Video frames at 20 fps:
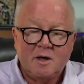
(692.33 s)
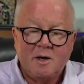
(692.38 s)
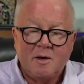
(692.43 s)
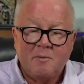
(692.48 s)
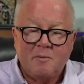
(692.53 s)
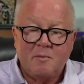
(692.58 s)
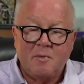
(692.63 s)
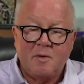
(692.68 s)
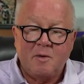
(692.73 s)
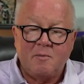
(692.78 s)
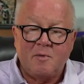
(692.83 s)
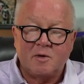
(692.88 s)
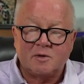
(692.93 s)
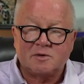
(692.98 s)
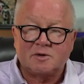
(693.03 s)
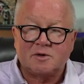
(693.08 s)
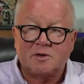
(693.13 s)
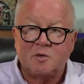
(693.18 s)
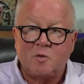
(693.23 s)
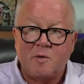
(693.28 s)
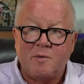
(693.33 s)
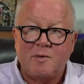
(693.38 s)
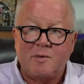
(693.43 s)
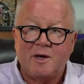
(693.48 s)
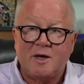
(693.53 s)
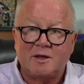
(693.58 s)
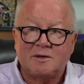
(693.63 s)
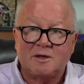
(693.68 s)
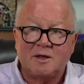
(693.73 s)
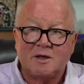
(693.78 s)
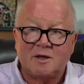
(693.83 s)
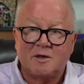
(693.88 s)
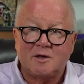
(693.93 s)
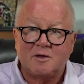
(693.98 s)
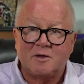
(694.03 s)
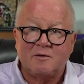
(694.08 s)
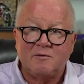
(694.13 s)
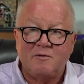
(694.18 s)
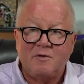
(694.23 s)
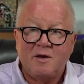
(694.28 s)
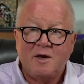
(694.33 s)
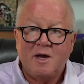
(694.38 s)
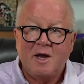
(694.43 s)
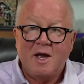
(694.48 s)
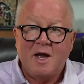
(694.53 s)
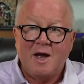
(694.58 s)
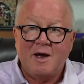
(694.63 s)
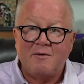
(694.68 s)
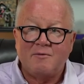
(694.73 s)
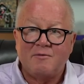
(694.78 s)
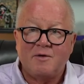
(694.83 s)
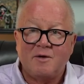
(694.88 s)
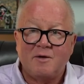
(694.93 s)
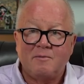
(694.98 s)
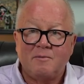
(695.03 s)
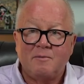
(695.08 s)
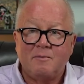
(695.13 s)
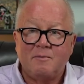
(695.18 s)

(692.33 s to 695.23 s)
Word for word: But most of the women I take care of have them.